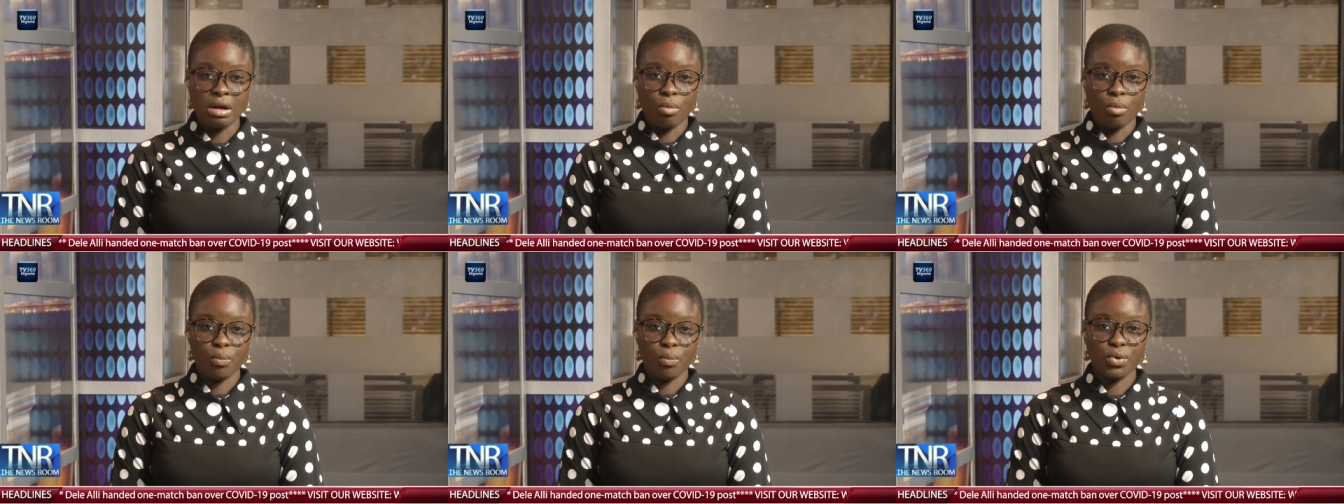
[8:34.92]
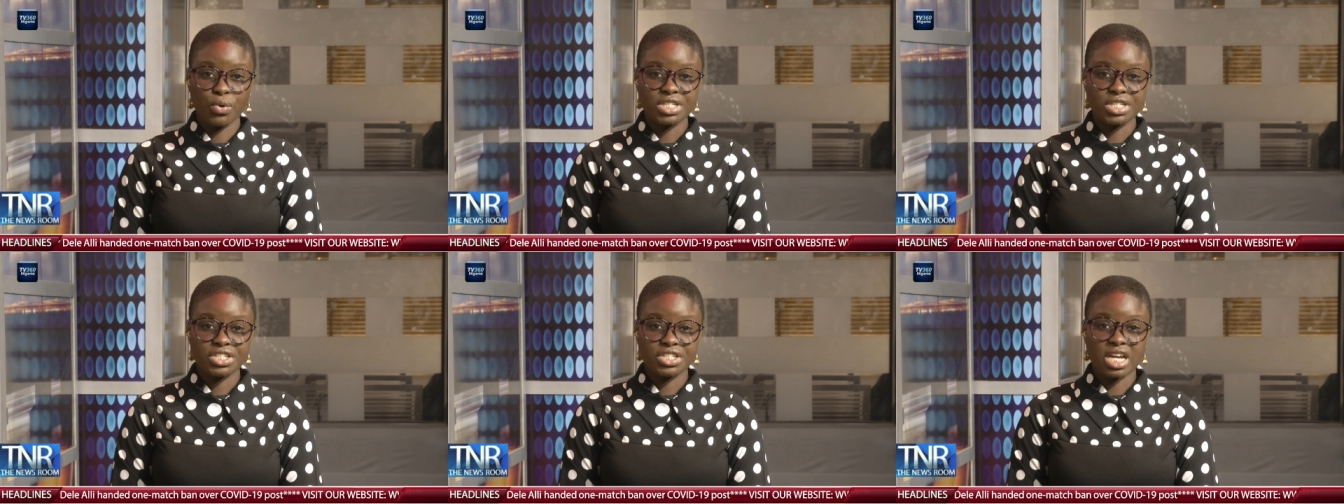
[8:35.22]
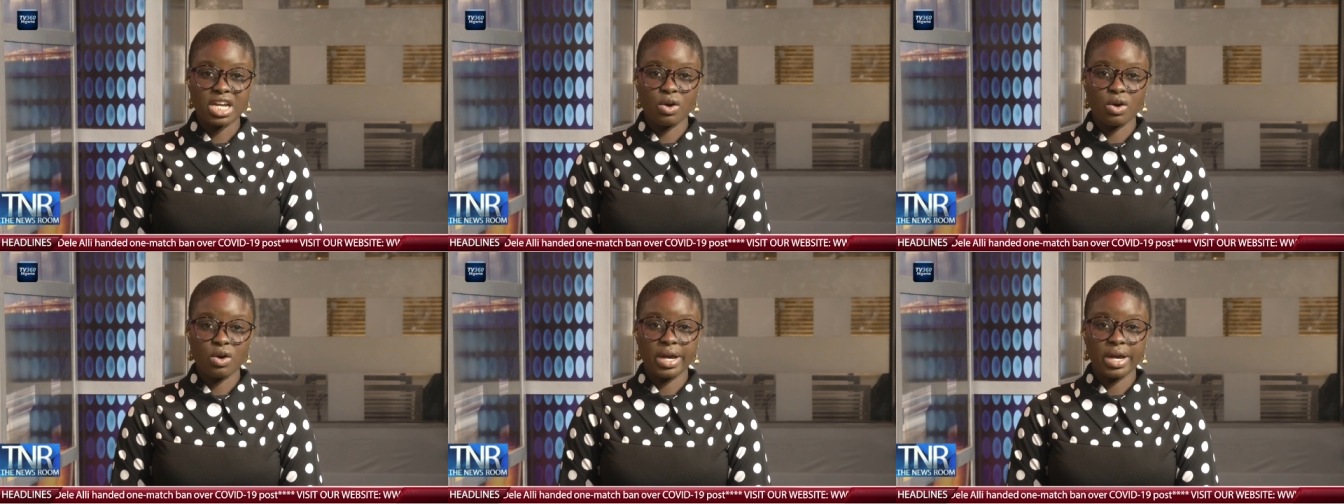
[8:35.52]
British
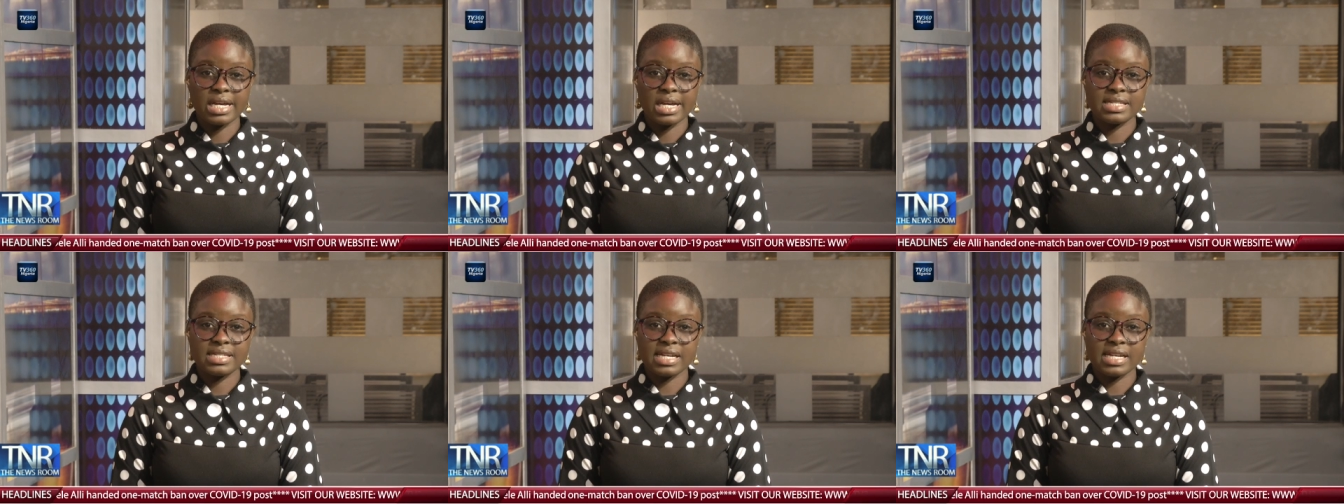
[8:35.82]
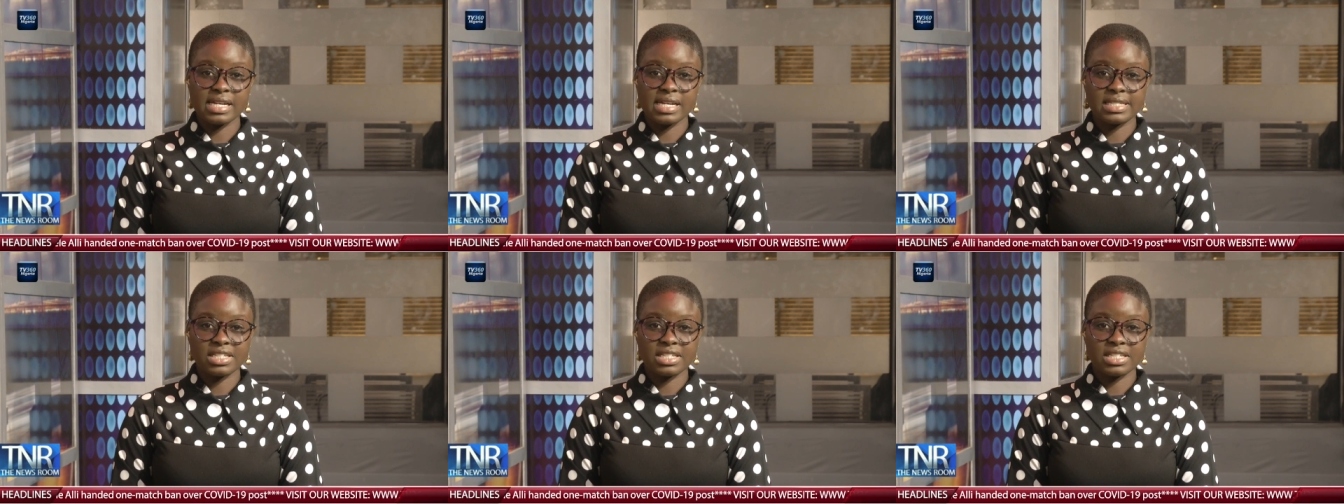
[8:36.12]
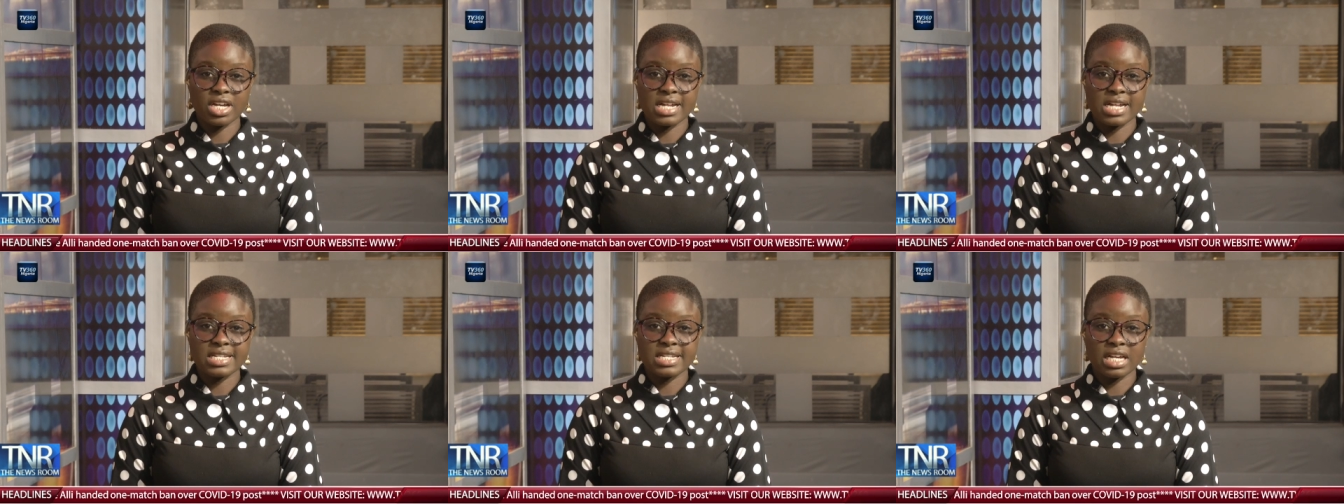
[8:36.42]
Airways,
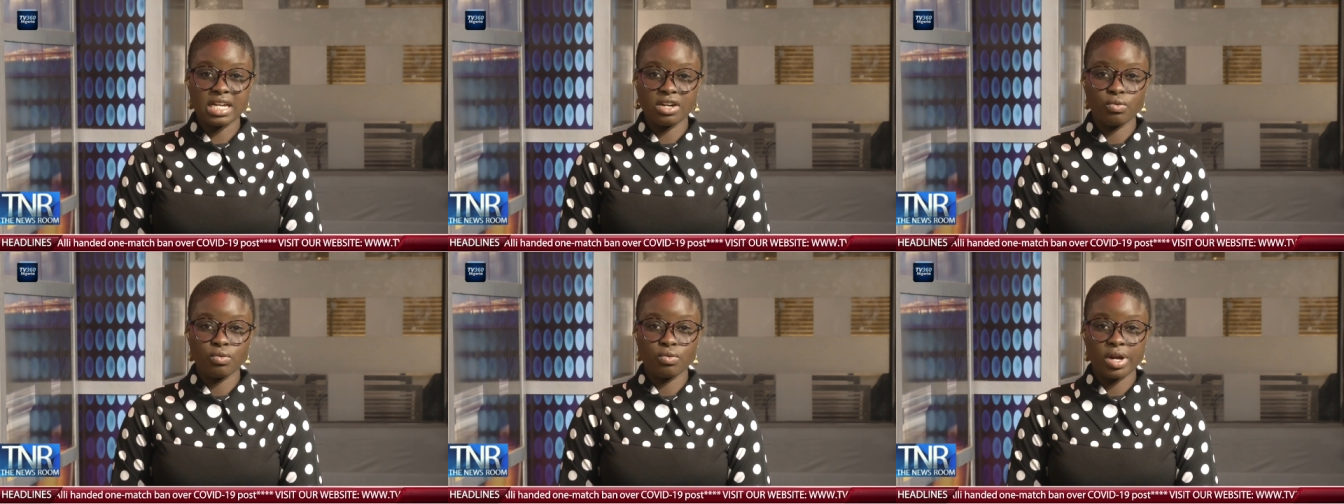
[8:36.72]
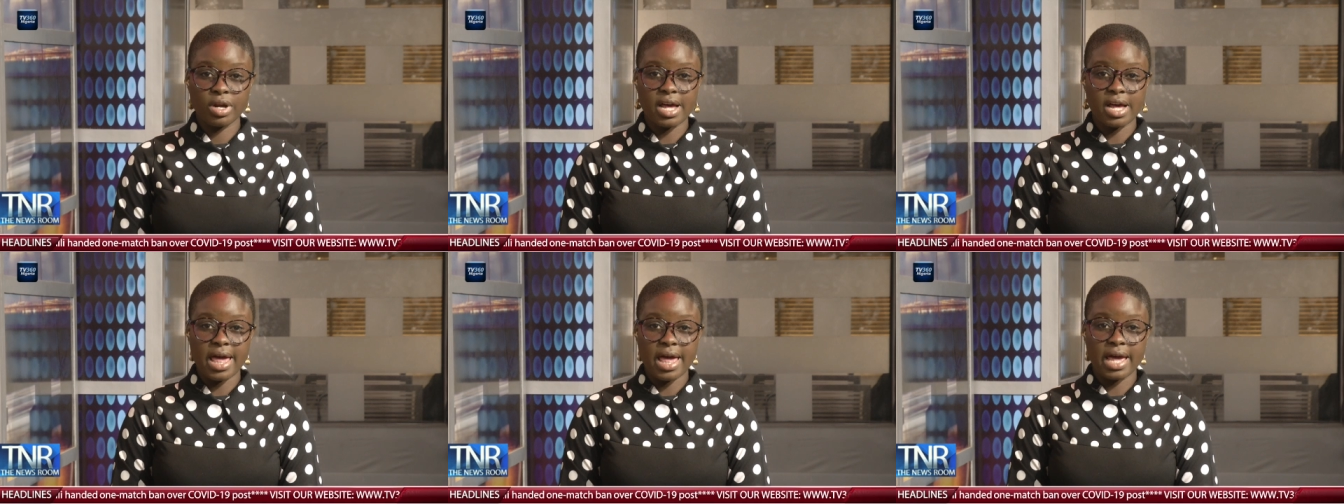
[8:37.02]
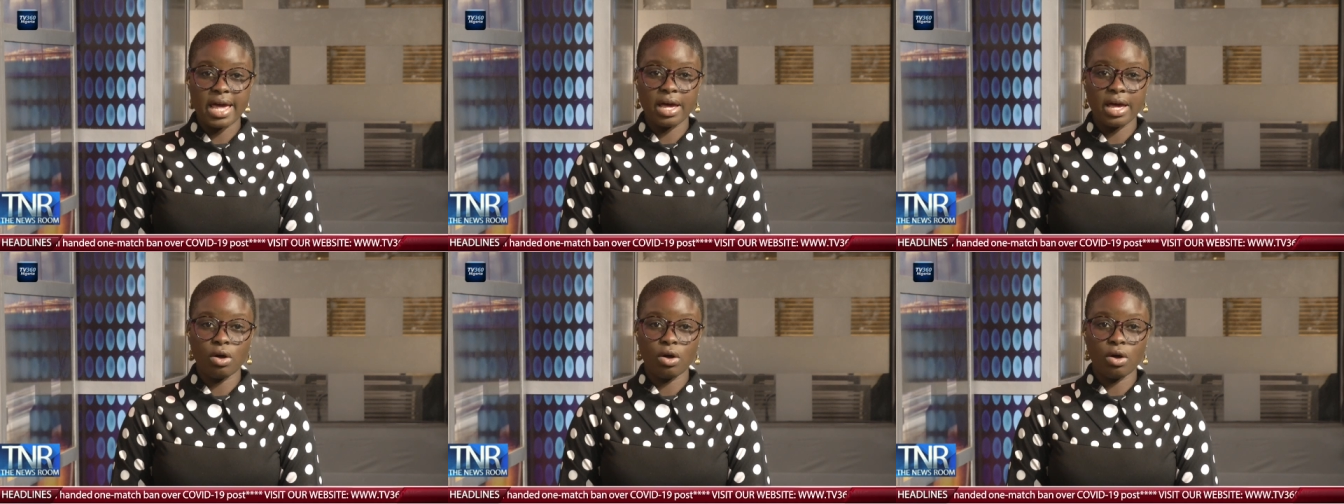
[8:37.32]
EasyJet and
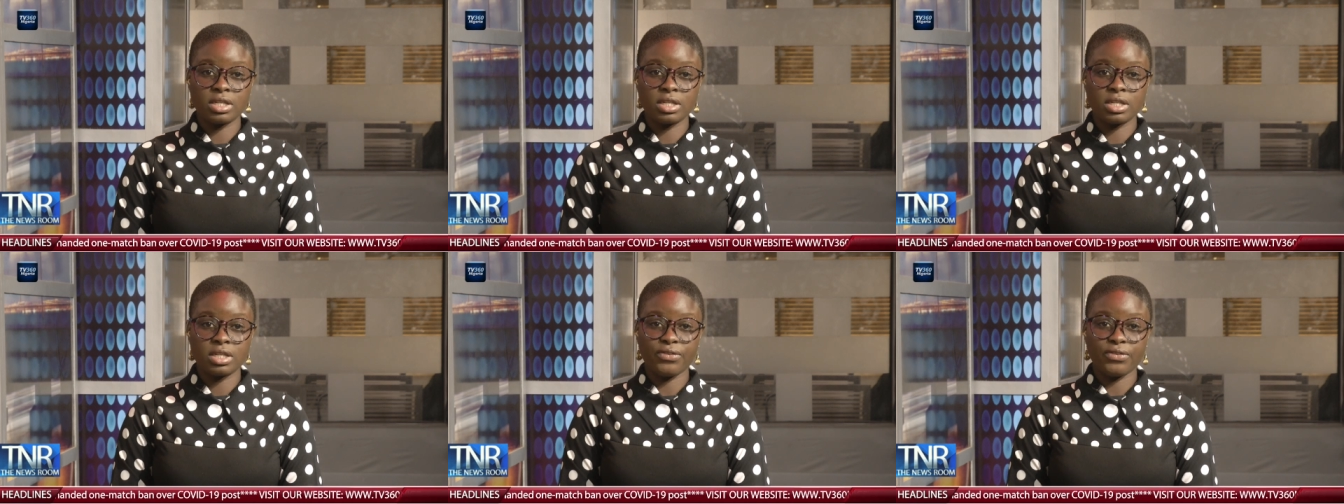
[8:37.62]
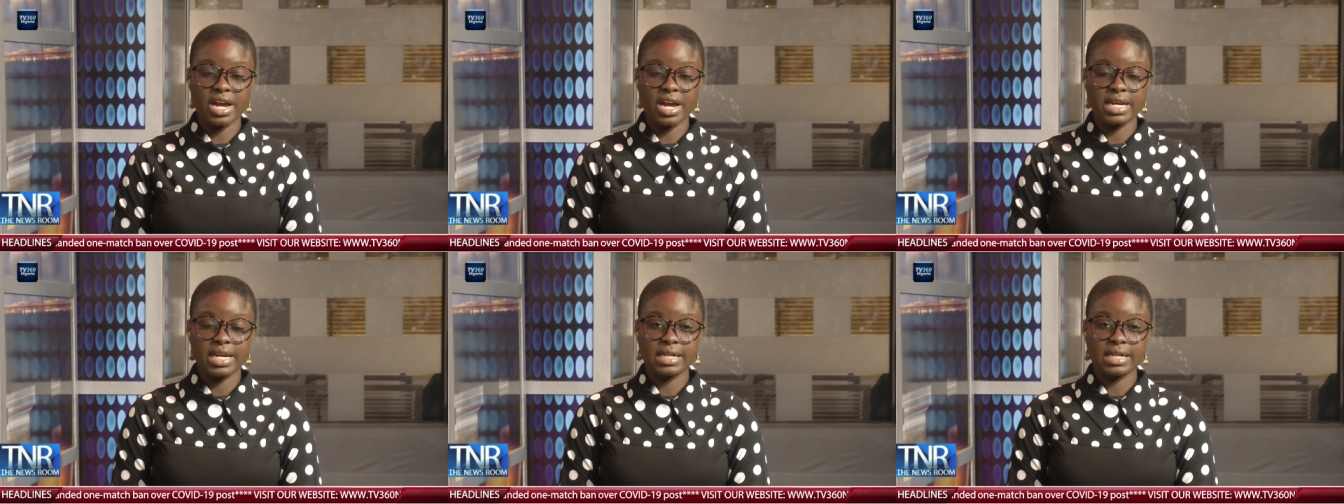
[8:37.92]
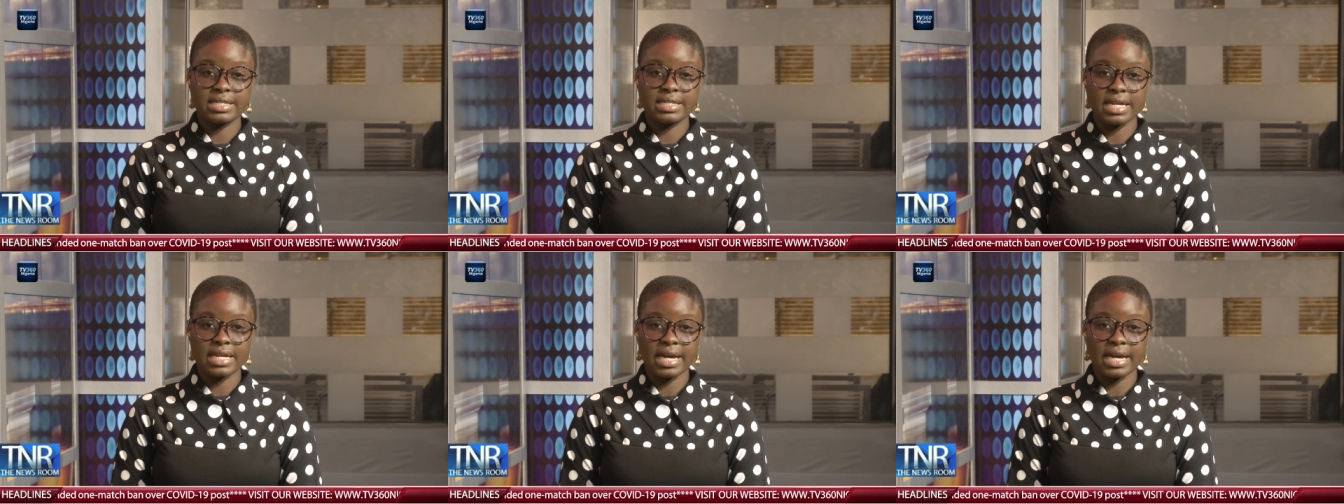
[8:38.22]
Ryanair on Friday
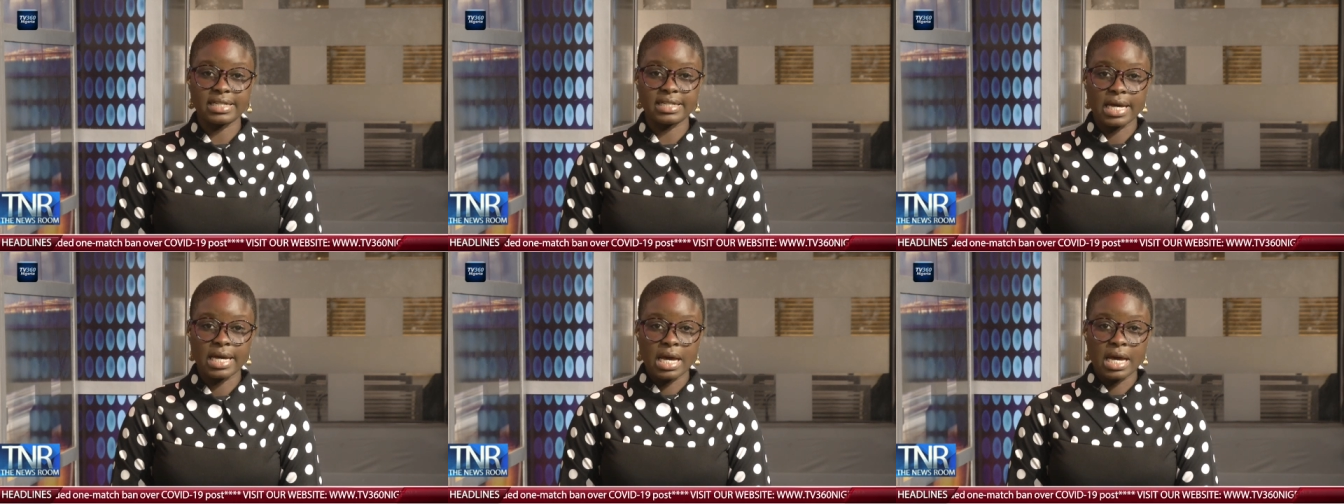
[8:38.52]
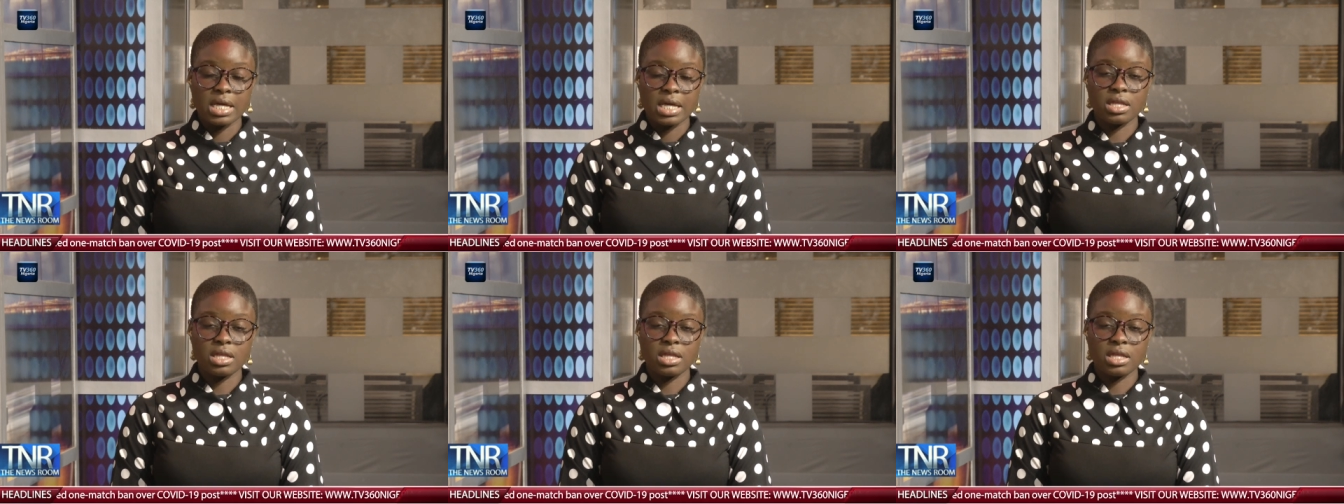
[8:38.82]
said